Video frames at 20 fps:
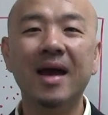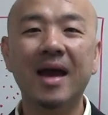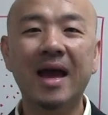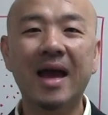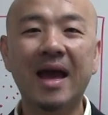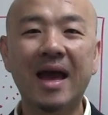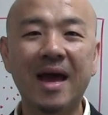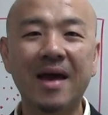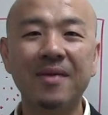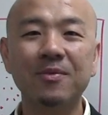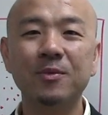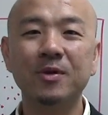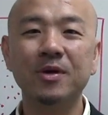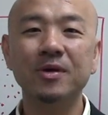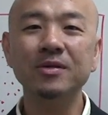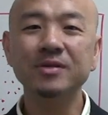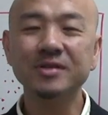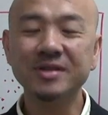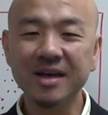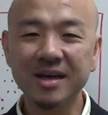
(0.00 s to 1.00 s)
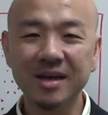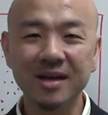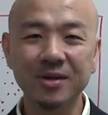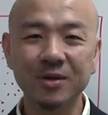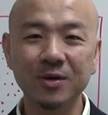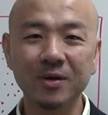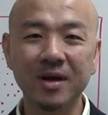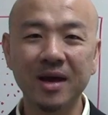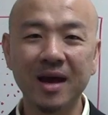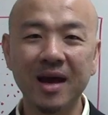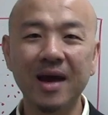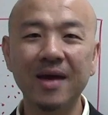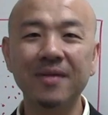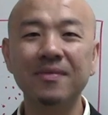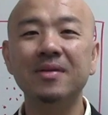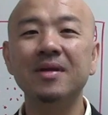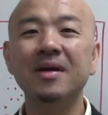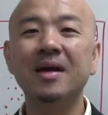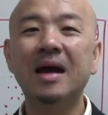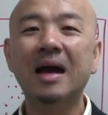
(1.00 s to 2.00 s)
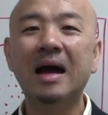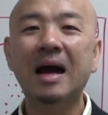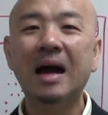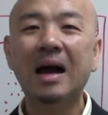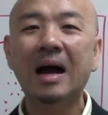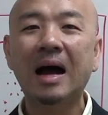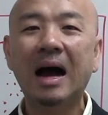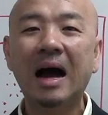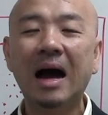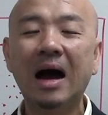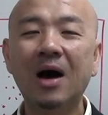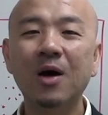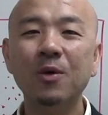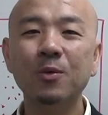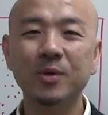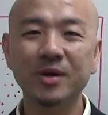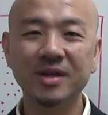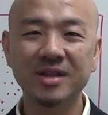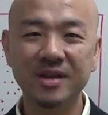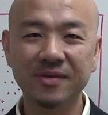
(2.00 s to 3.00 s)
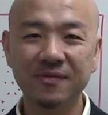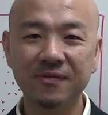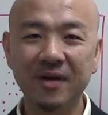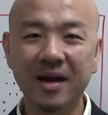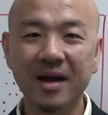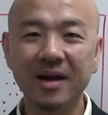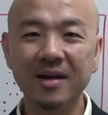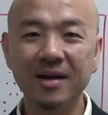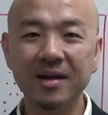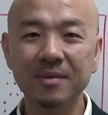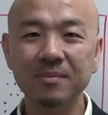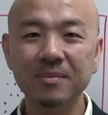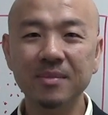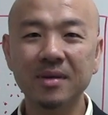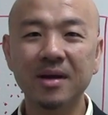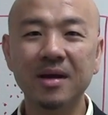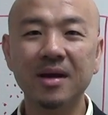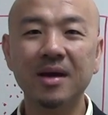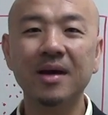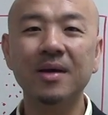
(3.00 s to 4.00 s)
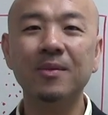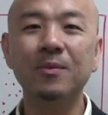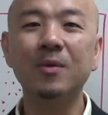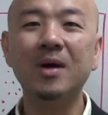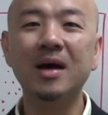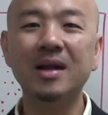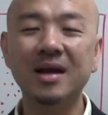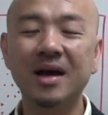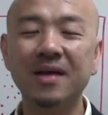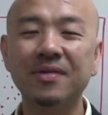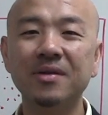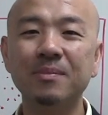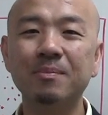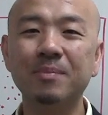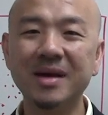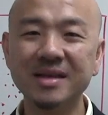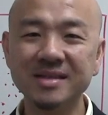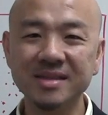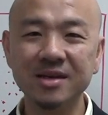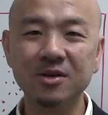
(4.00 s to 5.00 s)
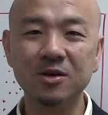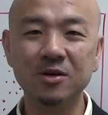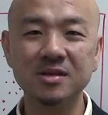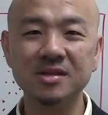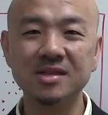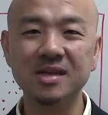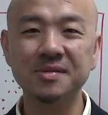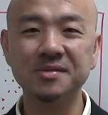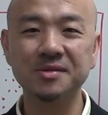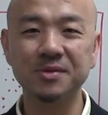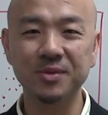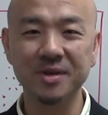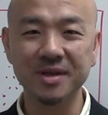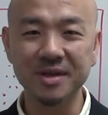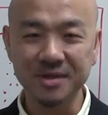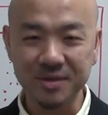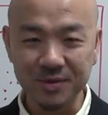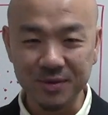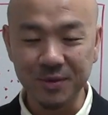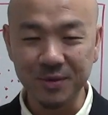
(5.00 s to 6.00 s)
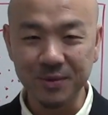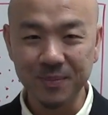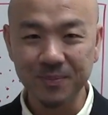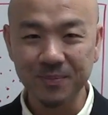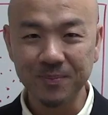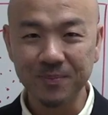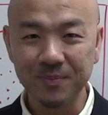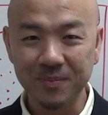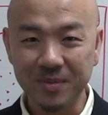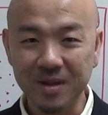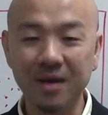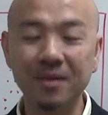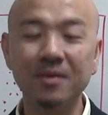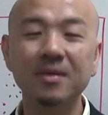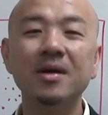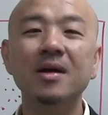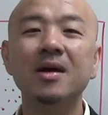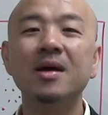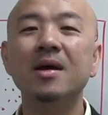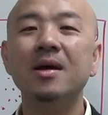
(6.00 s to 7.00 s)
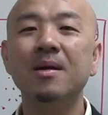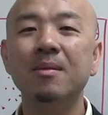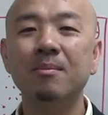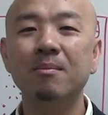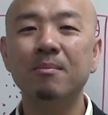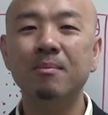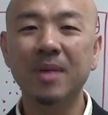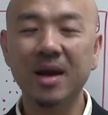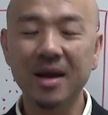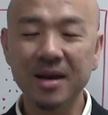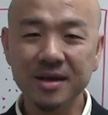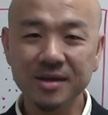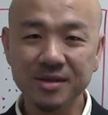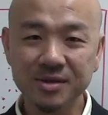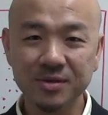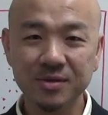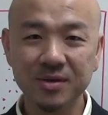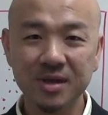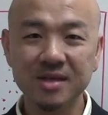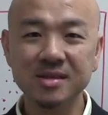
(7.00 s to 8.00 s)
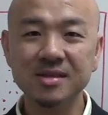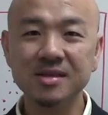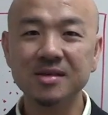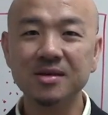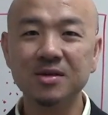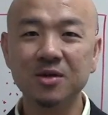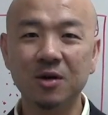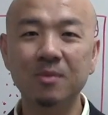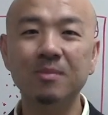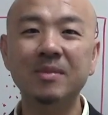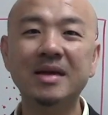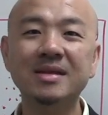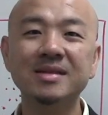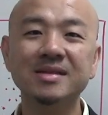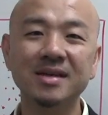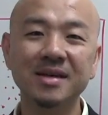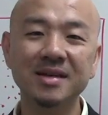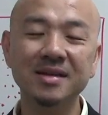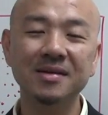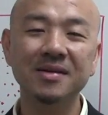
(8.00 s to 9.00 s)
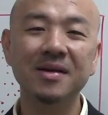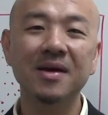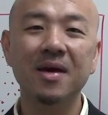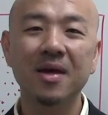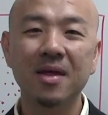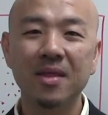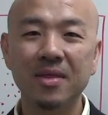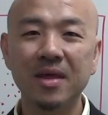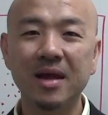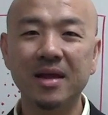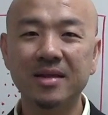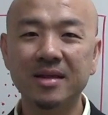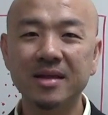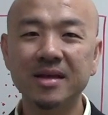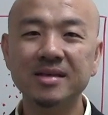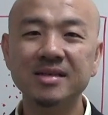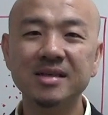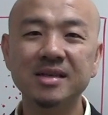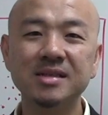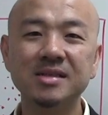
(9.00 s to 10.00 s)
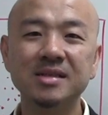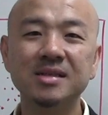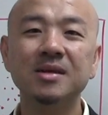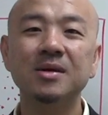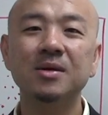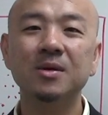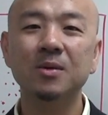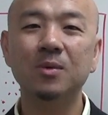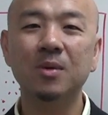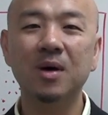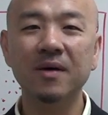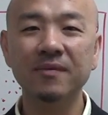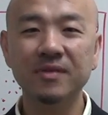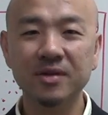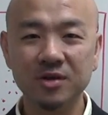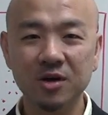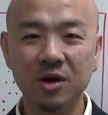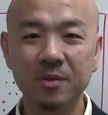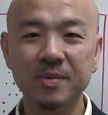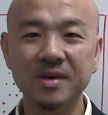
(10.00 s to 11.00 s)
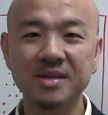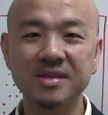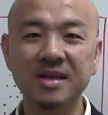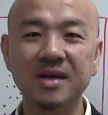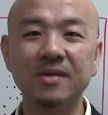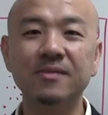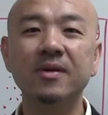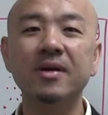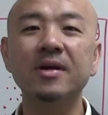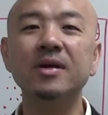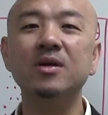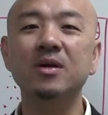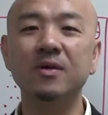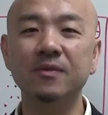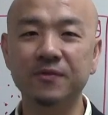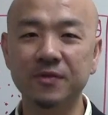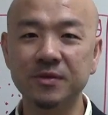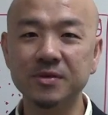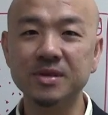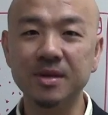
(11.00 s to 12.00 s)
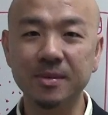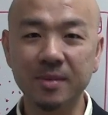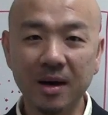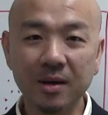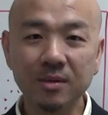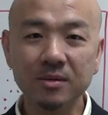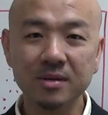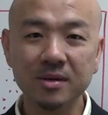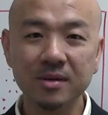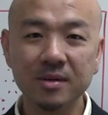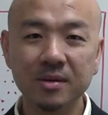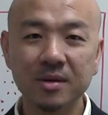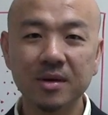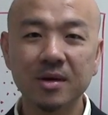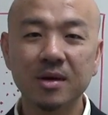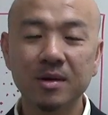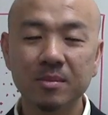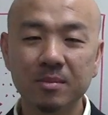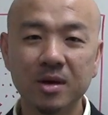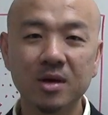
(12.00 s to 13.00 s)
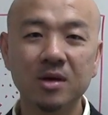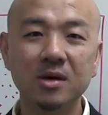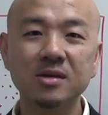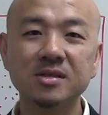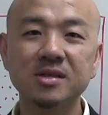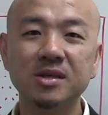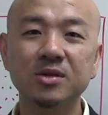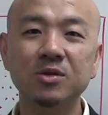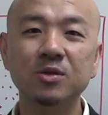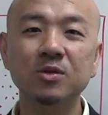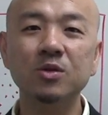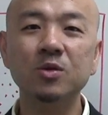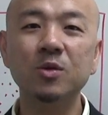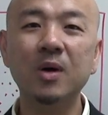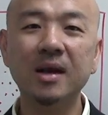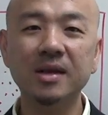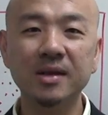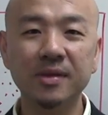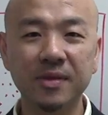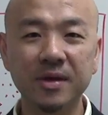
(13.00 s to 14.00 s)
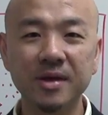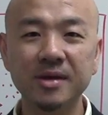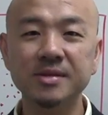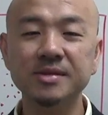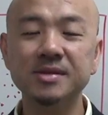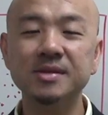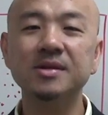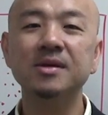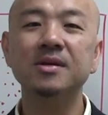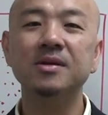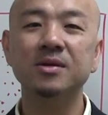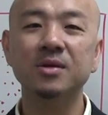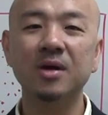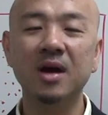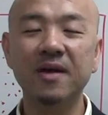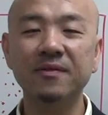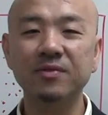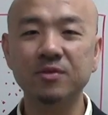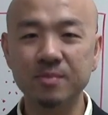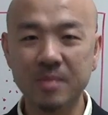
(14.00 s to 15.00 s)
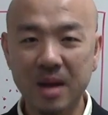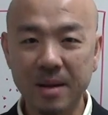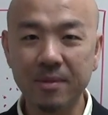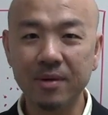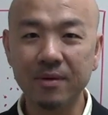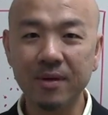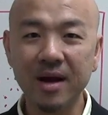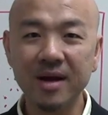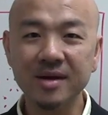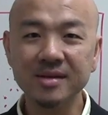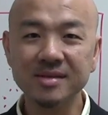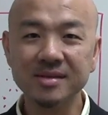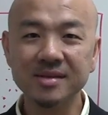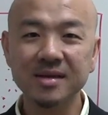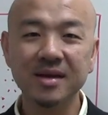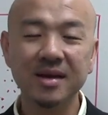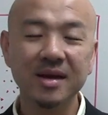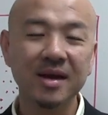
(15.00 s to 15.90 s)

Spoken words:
And we're going to take a look at how we define them and what are the basic concepts we need to know. Now, many students commented that this is one of the topics they are very confused about because they don't know what are the things you have to memorize.